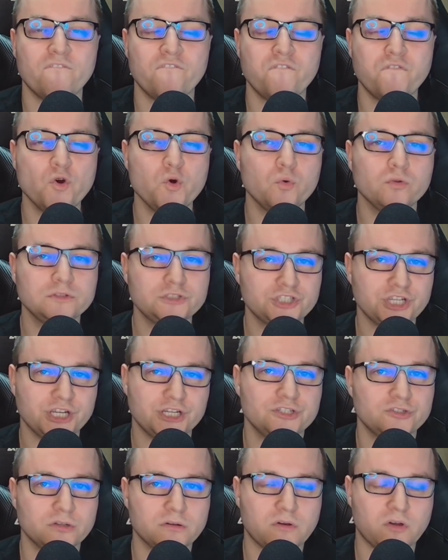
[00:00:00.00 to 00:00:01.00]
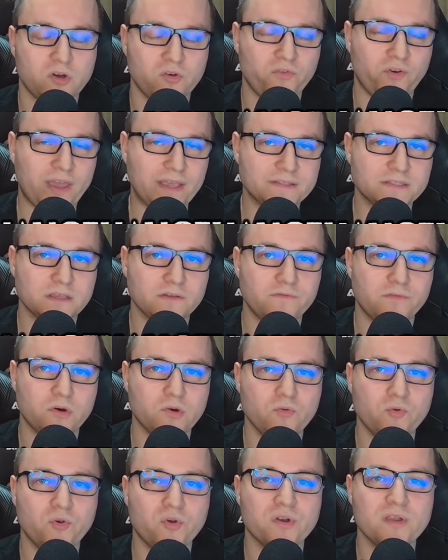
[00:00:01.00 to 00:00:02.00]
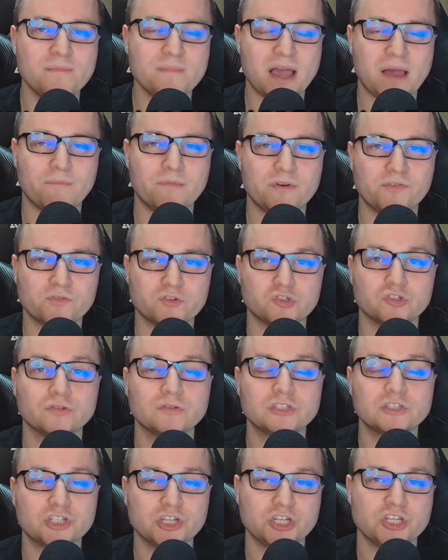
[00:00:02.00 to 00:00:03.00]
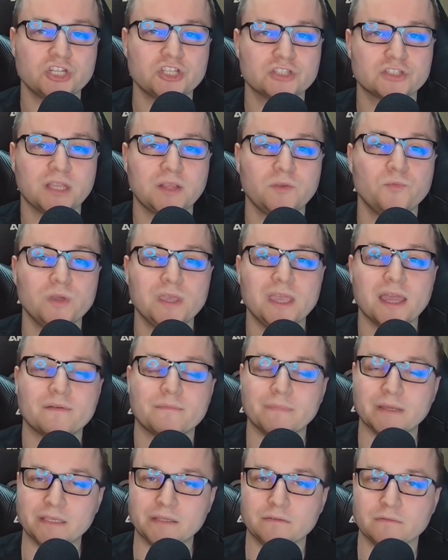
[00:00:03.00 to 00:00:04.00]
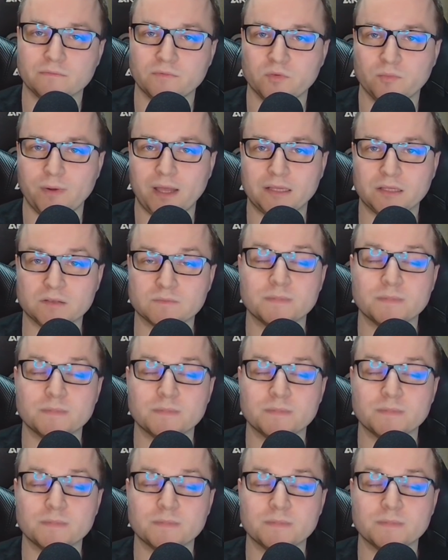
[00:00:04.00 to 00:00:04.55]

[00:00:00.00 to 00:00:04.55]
full changelog of SFO Grimhammer Iii, so the changes that we are making to battles.